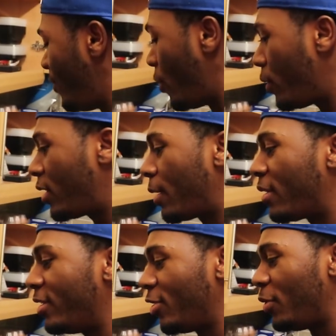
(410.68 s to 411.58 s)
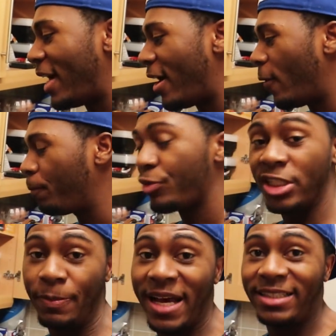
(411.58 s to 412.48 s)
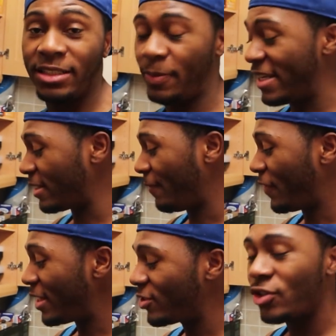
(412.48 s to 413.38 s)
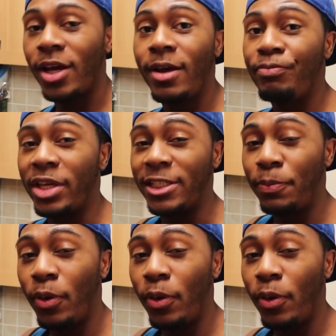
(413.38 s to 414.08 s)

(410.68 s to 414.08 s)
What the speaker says: the only thing I'm going to do now, because the pasta is basically finished, is